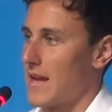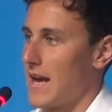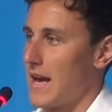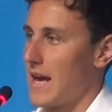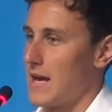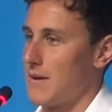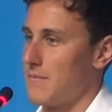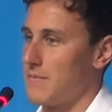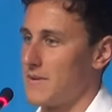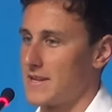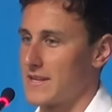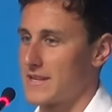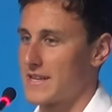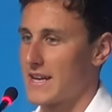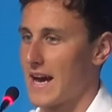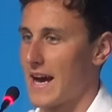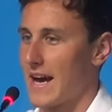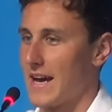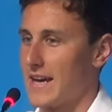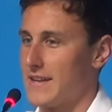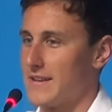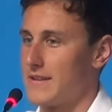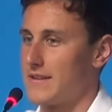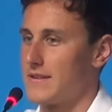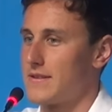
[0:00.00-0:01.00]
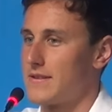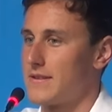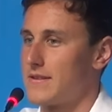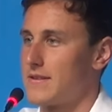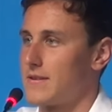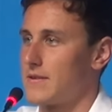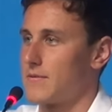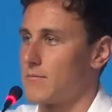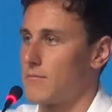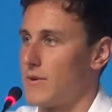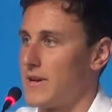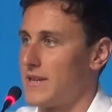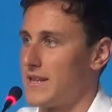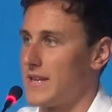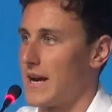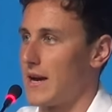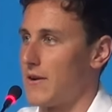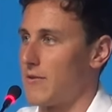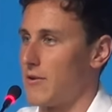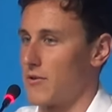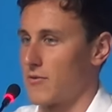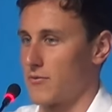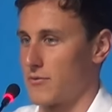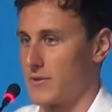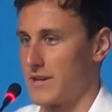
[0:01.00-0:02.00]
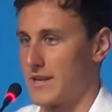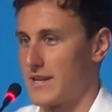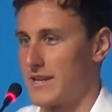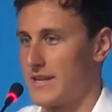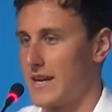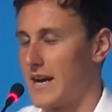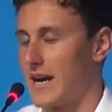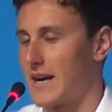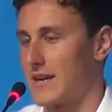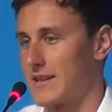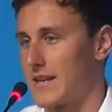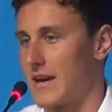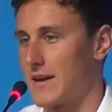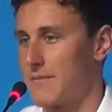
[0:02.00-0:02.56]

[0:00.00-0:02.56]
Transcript: and Kate, when they were really young,